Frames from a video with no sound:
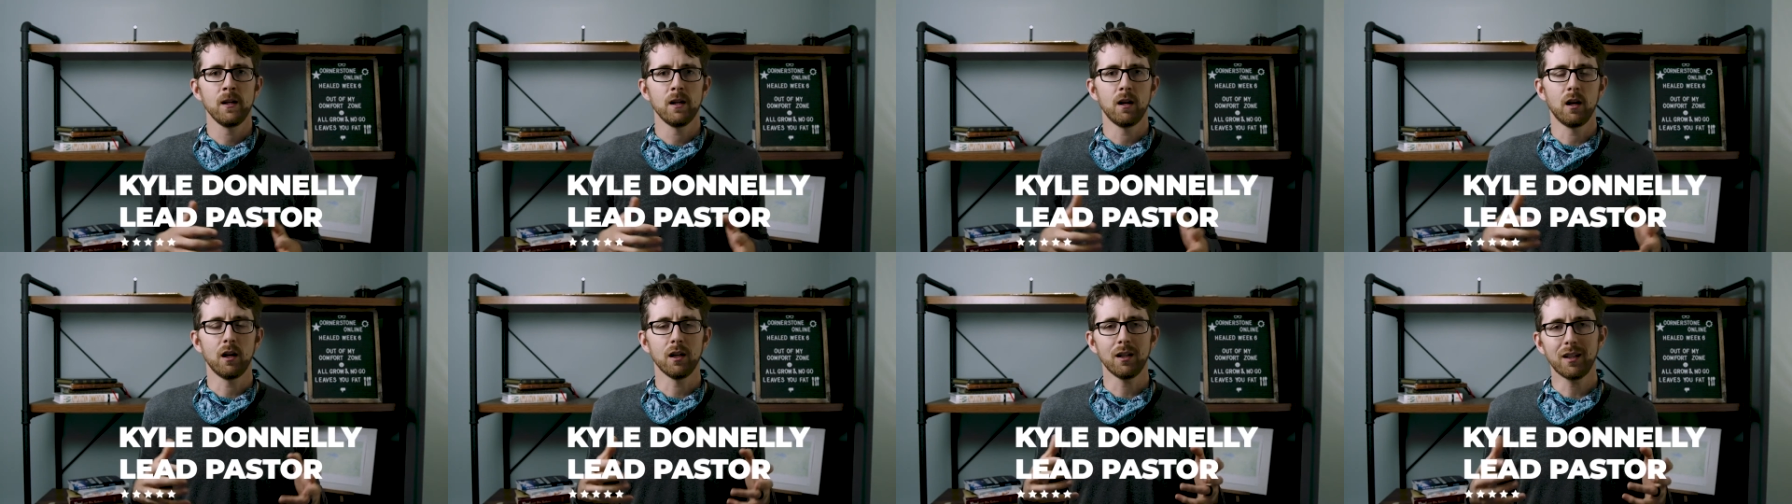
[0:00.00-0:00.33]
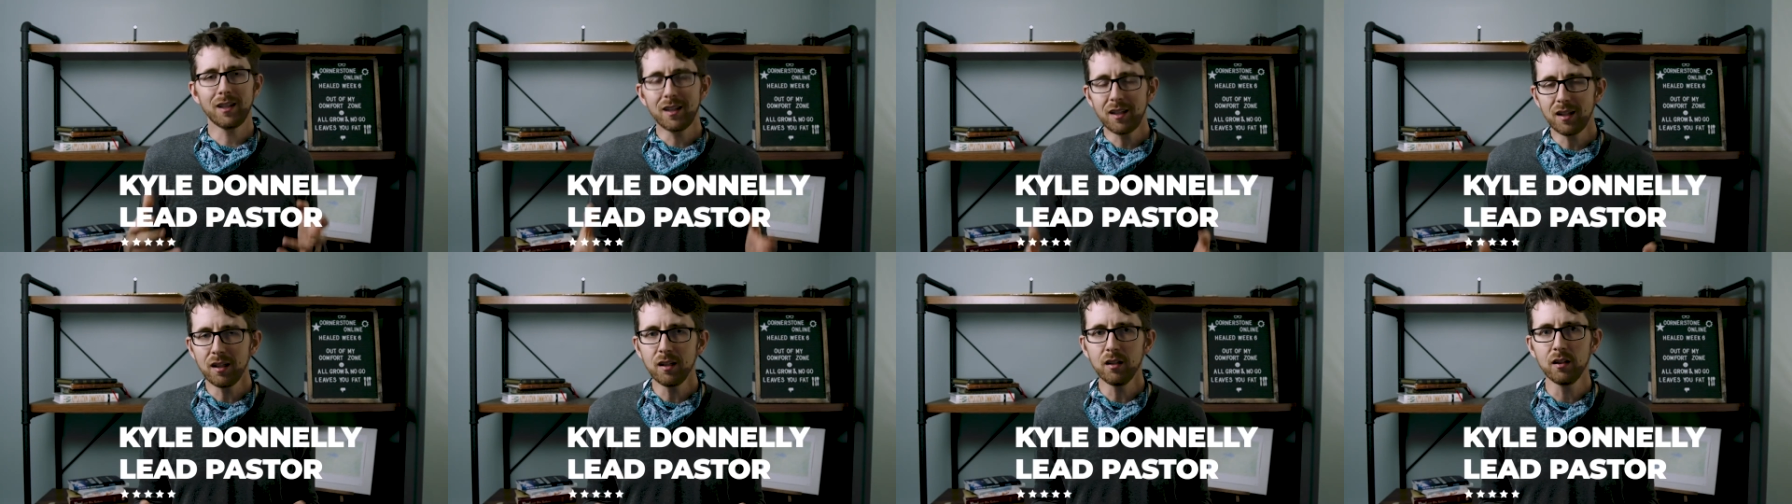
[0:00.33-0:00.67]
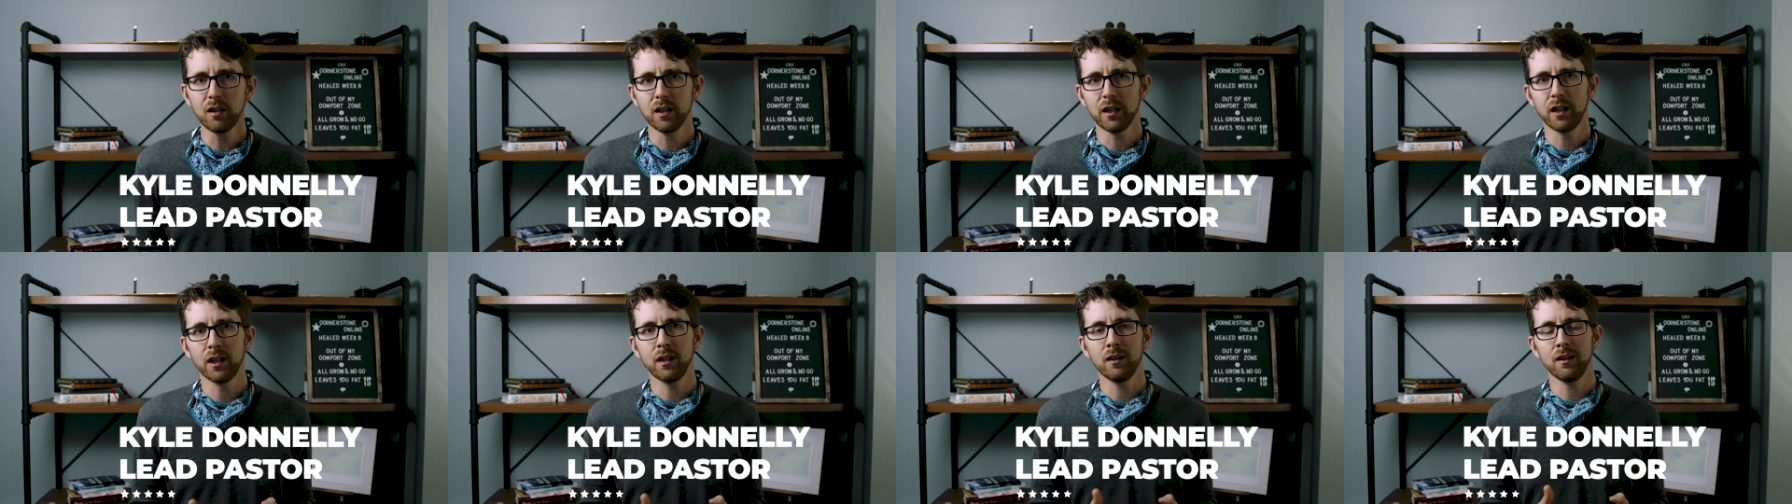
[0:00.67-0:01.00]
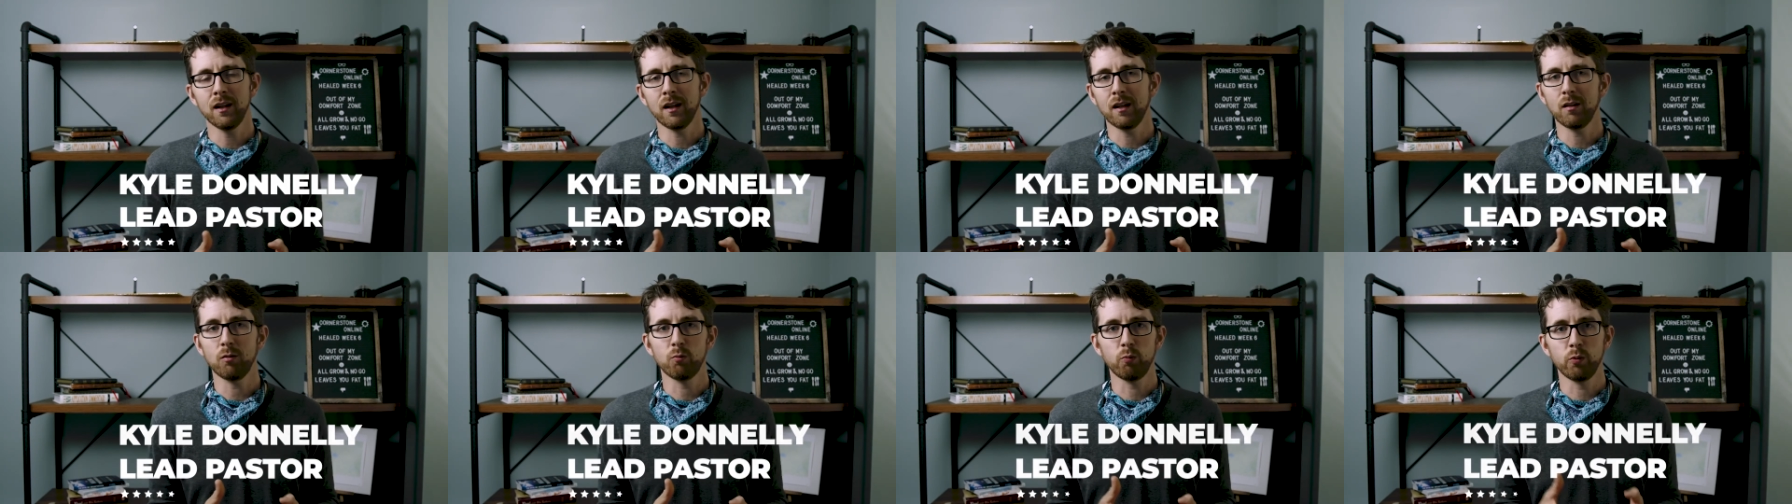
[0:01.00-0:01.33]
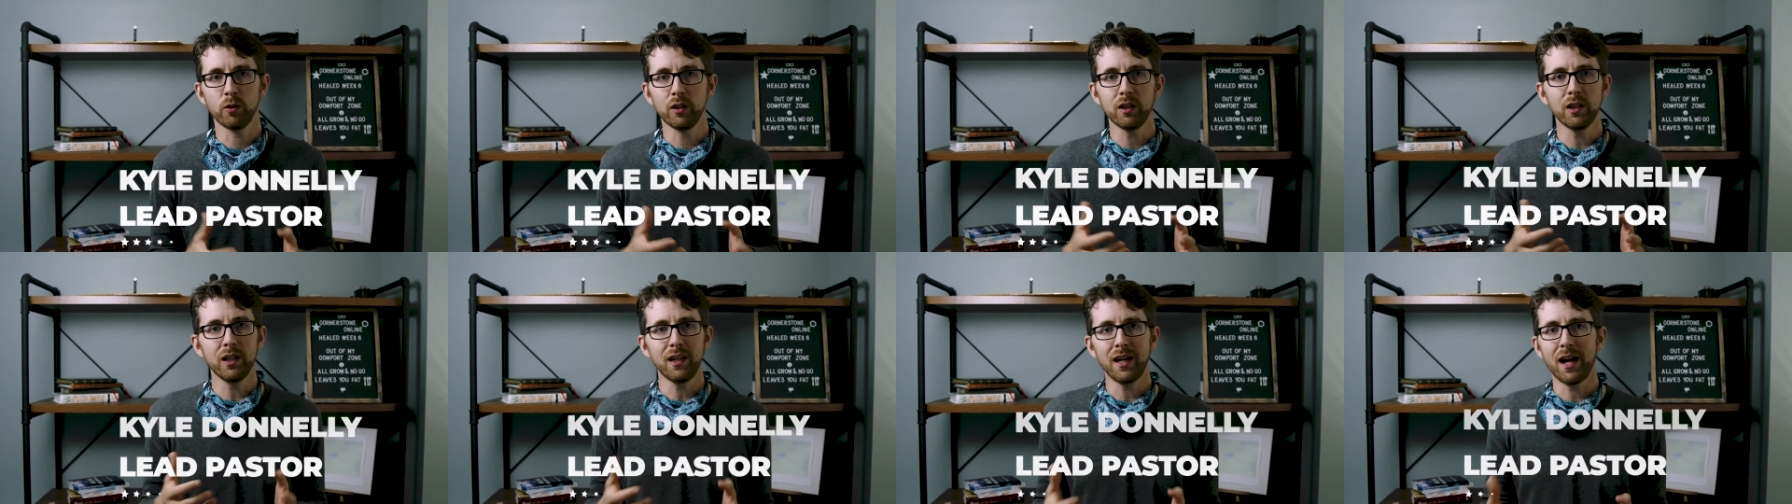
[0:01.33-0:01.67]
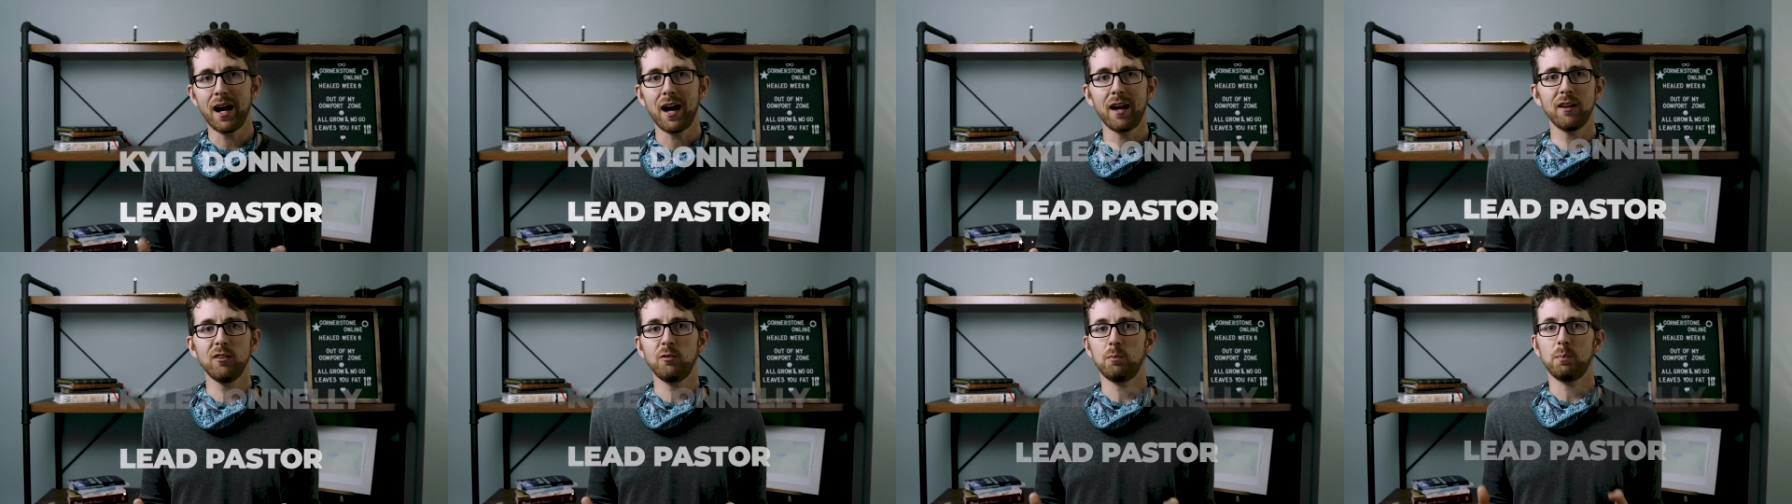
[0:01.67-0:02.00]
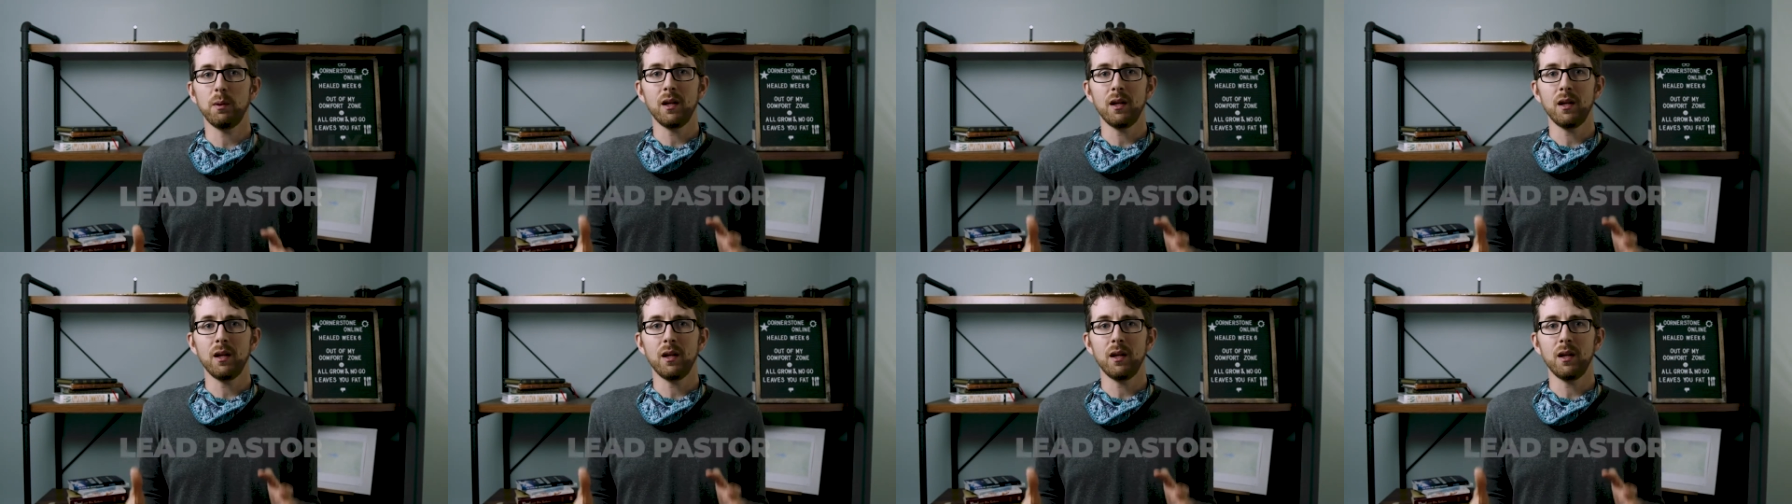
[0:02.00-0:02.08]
on healing that really has